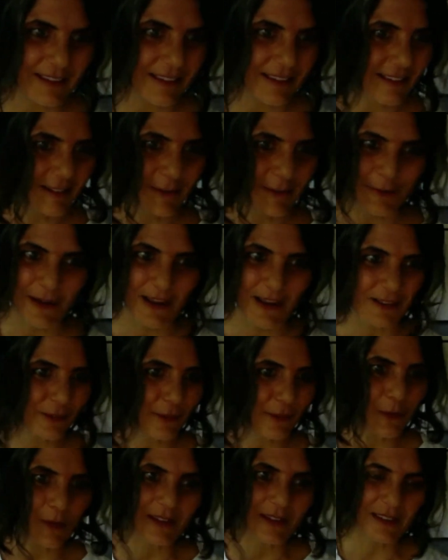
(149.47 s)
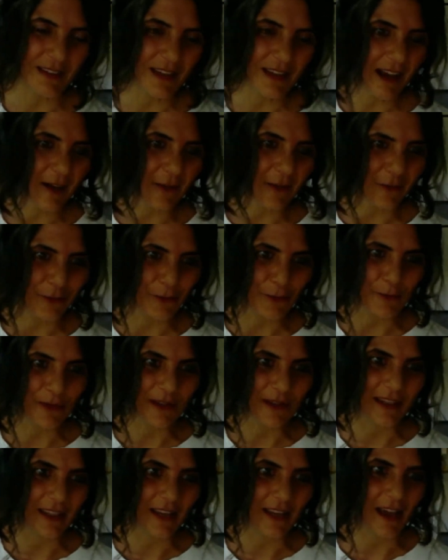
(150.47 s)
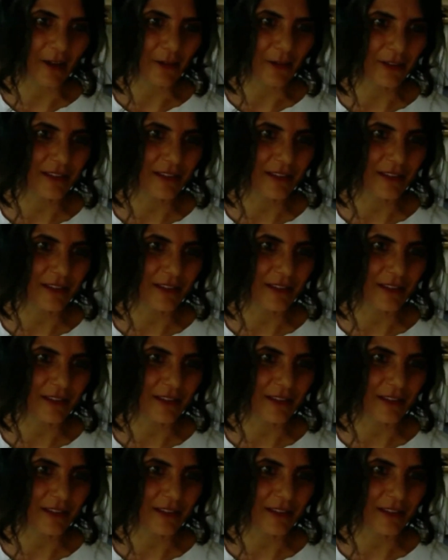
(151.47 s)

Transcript: who had no idea how to bring it out